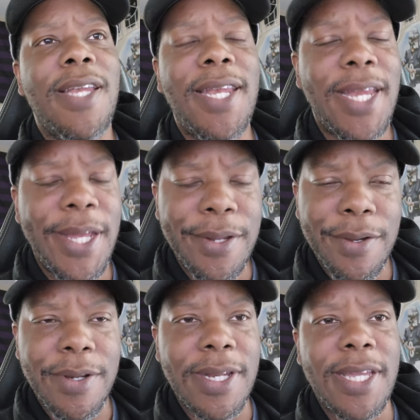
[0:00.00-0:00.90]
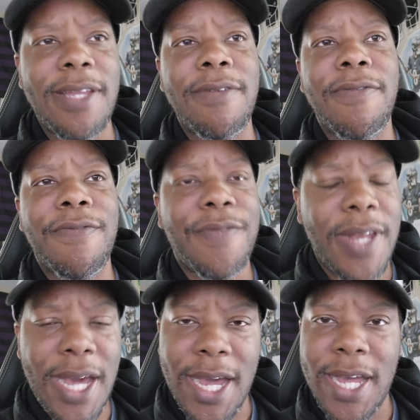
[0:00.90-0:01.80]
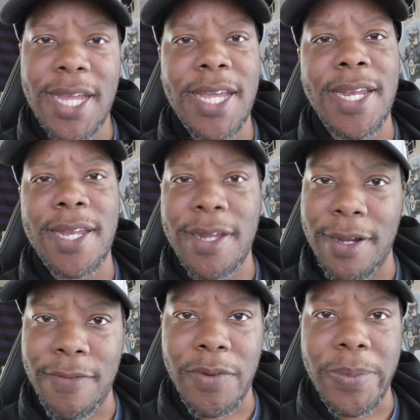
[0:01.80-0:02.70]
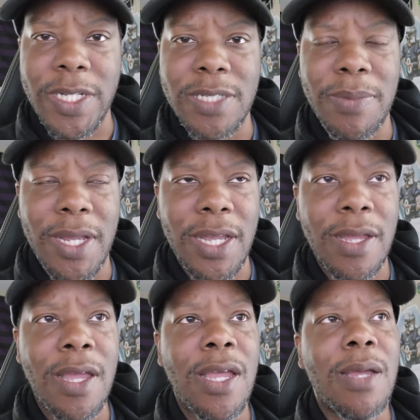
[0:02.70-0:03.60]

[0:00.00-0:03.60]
literally fly and learn from this man.